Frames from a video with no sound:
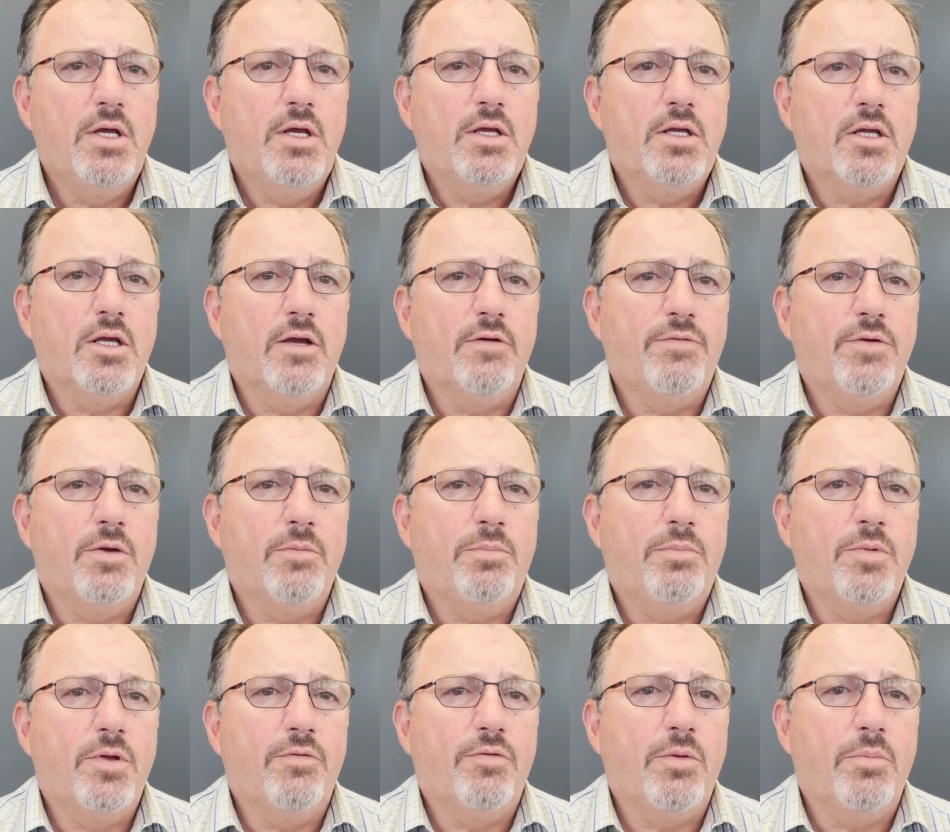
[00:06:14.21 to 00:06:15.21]
you know, if you're,
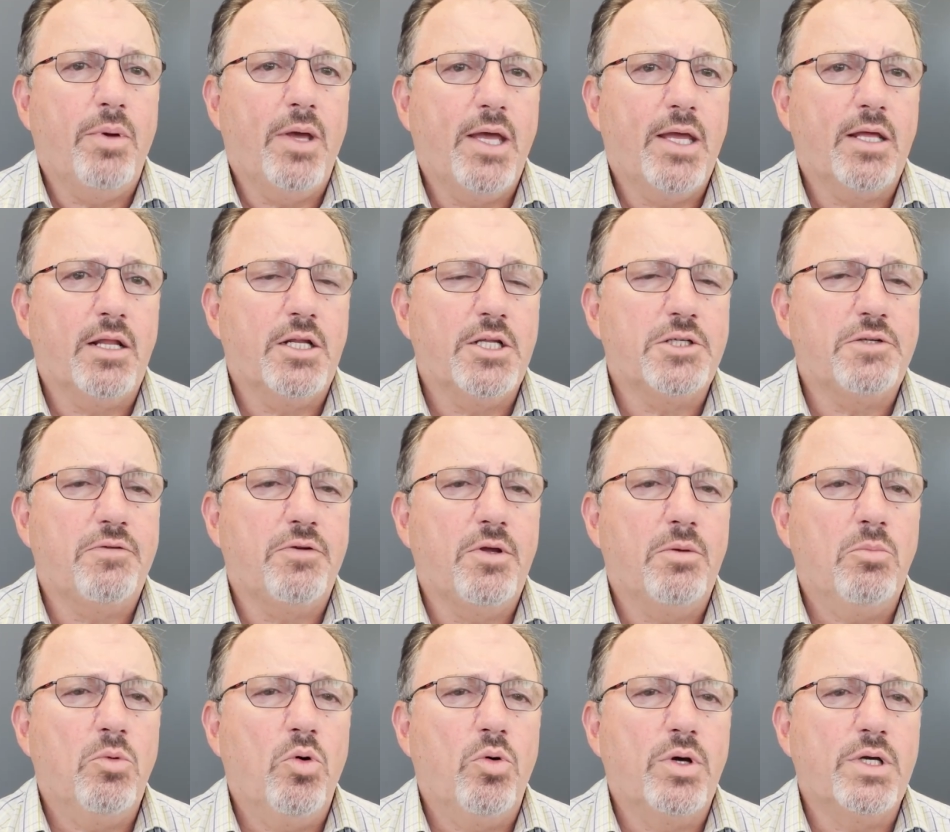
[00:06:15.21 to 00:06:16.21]
if you're paying less for your
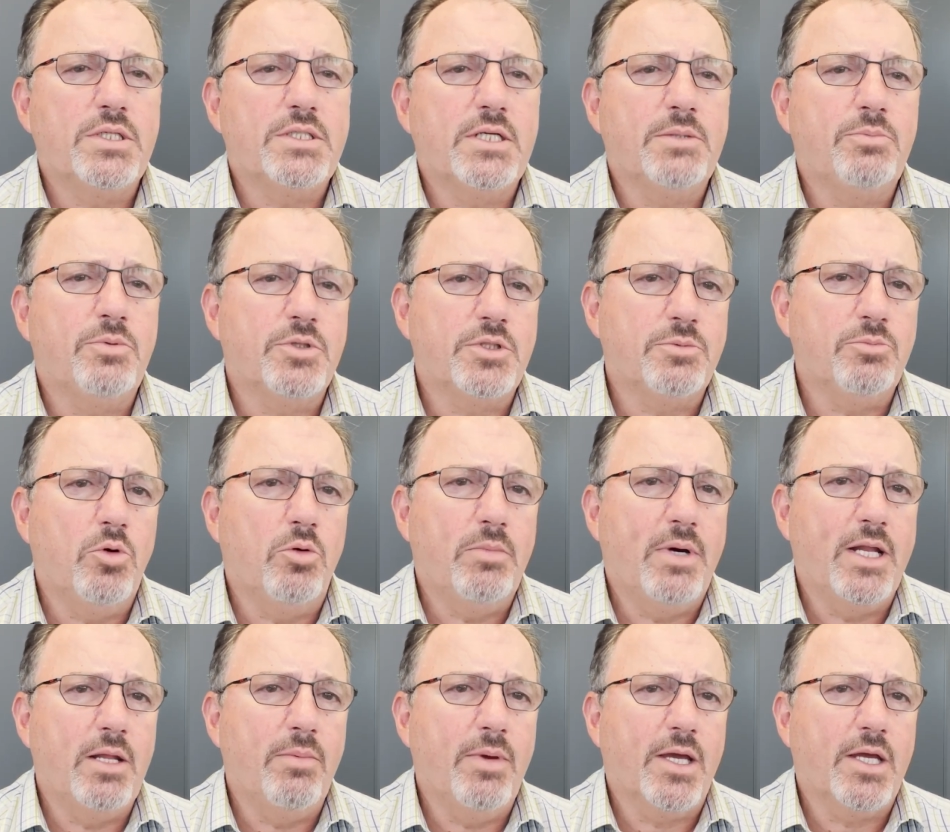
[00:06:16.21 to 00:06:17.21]
mortgage, that puts more
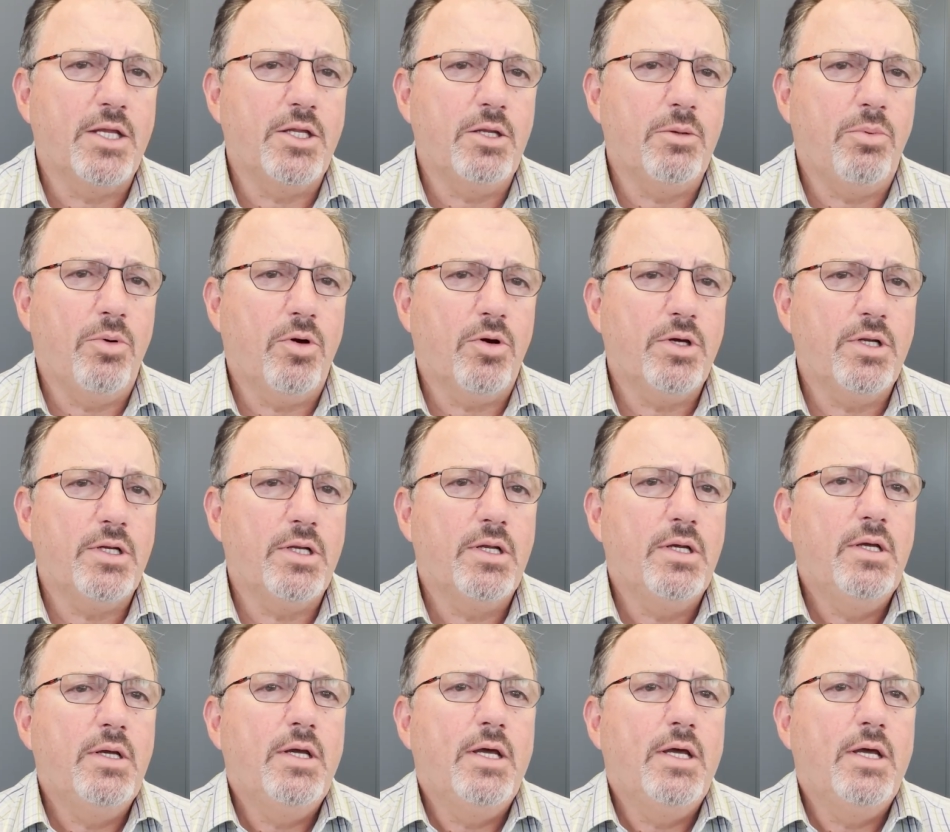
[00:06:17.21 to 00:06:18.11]
money back in your pocket,